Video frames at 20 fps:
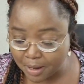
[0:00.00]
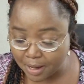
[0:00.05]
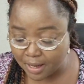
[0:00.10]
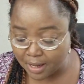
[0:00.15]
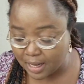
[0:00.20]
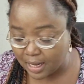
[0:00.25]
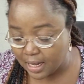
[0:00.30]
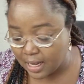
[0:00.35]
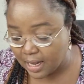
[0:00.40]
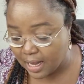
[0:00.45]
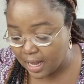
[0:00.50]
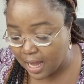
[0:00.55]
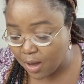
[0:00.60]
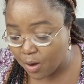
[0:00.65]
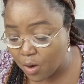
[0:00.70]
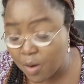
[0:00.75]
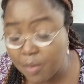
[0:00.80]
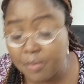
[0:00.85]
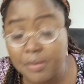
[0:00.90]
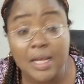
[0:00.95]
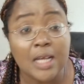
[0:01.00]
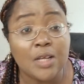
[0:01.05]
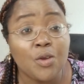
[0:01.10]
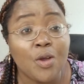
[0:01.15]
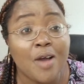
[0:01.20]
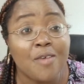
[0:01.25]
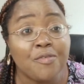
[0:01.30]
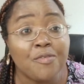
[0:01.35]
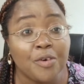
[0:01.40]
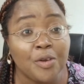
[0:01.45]
I hope that you
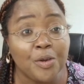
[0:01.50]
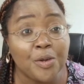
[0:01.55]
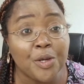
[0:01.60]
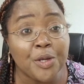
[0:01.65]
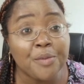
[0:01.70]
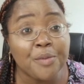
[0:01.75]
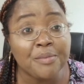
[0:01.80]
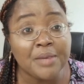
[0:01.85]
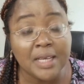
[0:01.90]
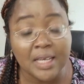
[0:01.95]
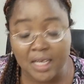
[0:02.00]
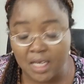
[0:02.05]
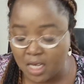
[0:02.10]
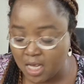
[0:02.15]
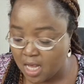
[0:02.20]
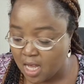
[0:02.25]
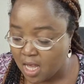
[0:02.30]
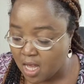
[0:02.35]
are following me.